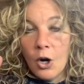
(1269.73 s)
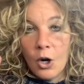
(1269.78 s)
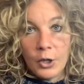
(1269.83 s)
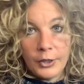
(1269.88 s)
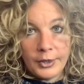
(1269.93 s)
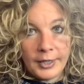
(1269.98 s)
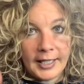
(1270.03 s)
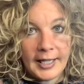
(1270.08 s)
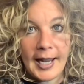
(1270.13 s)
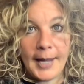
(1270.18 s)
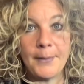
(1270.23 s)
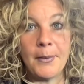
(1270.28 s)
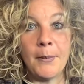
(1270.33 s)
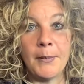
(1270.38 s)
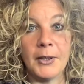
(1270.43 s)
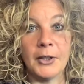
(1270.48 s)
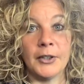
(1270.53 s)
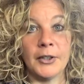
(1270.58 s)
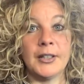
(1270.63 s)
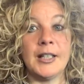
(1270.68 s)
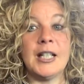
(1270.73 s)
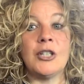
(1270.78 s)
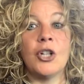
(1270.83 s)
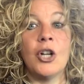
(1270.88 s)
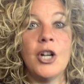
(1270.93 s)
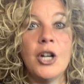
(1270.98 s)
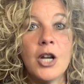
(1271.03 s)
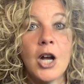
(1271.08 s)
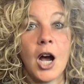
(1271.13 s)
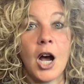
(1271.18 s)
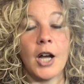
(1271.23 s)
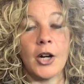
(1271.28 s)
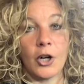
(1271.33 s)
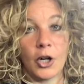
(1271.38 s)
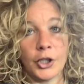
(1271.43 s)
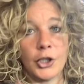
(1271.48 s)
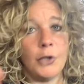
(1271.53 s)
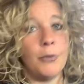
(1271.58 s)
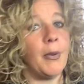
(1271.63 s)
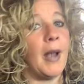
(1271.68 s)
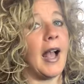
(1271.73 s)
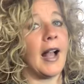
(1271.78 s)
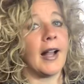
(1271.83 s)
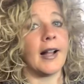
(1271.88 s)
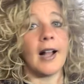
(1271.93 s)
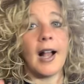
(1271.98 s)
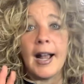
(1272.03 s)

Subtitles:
or the capability to not argue back.